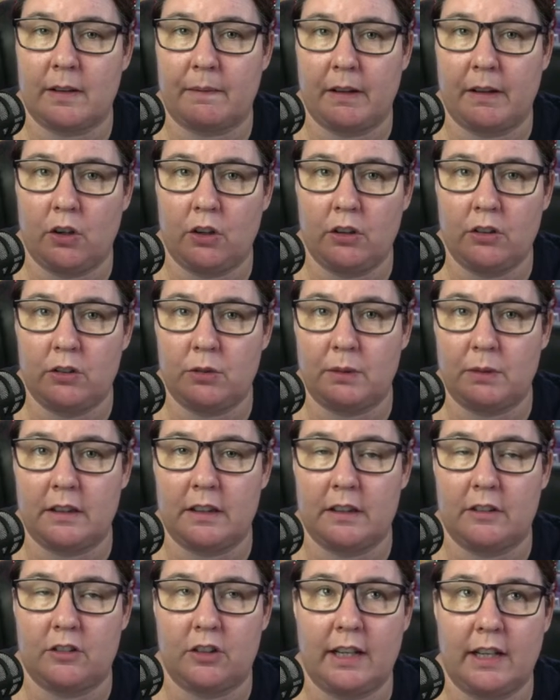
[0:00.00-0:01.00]
onto it, the
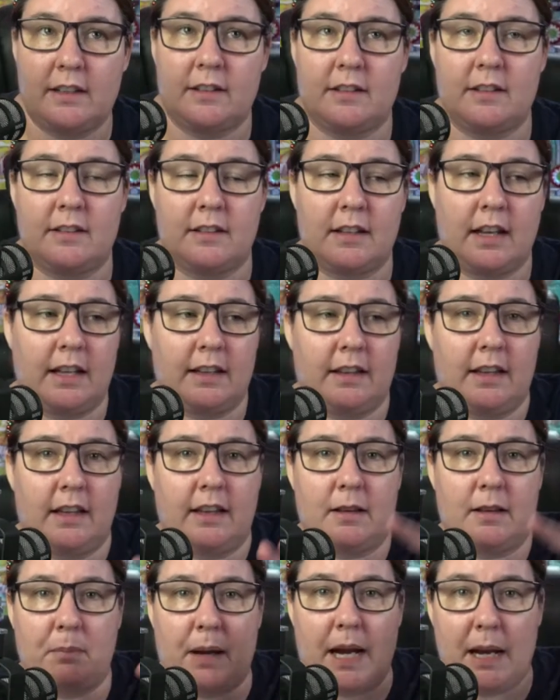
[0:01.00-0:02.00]
chances are that
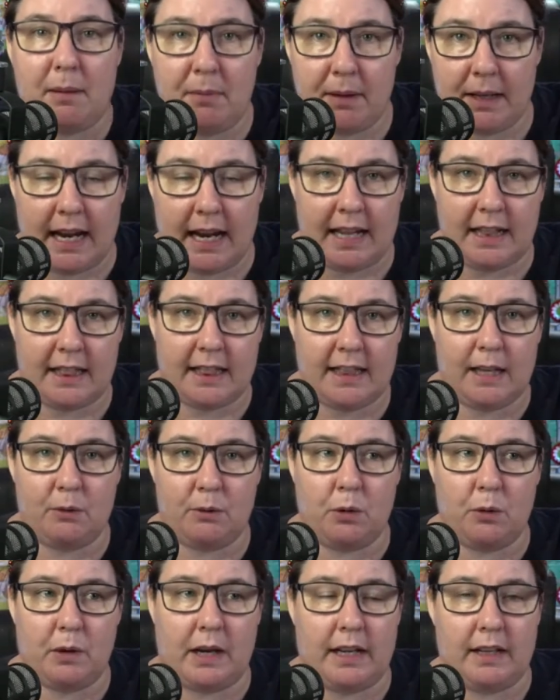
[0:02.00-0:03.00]
the baby gate thing
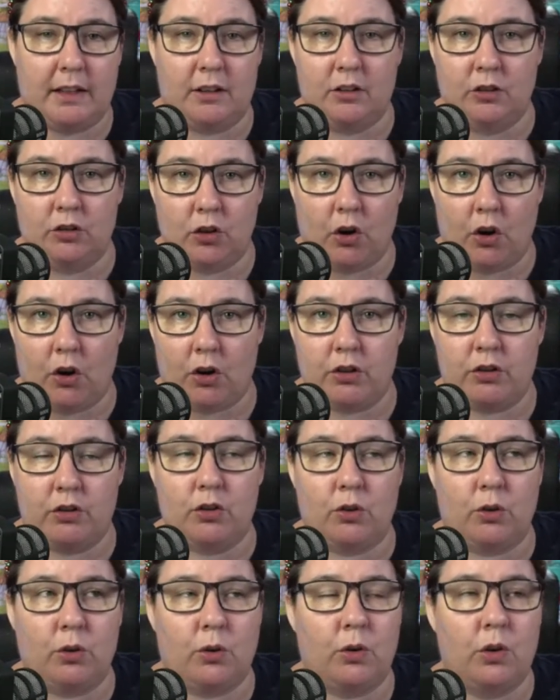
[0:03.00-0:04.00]
will get knocked
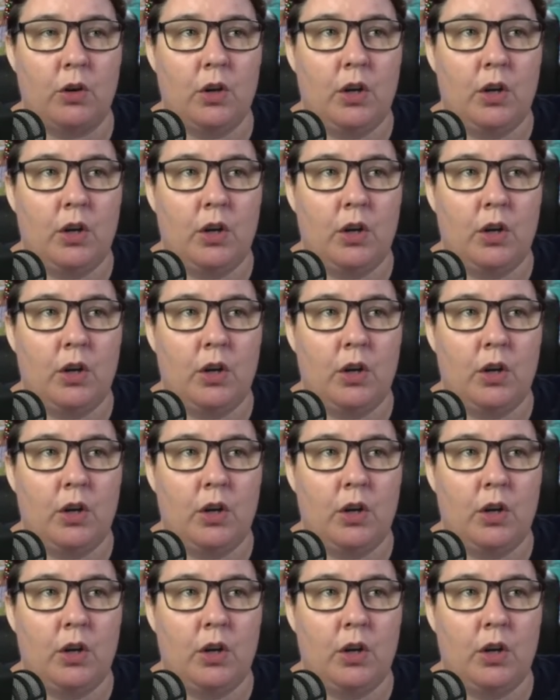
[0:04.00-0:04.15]
or